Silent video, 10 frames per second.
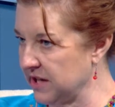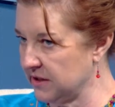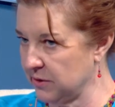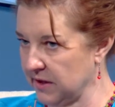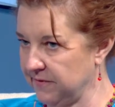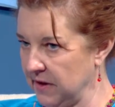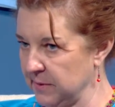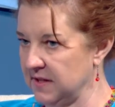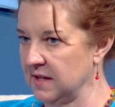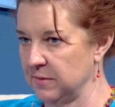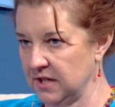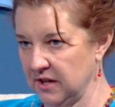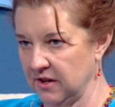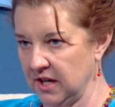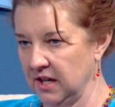historic family
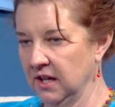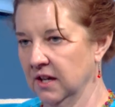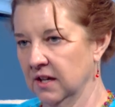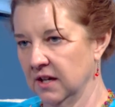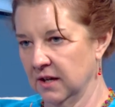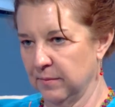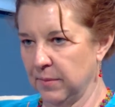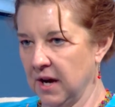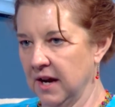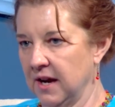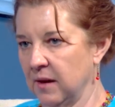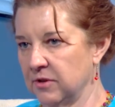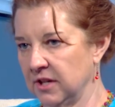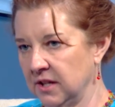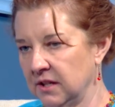cemetery behind
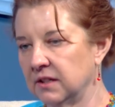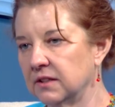Aberdeen.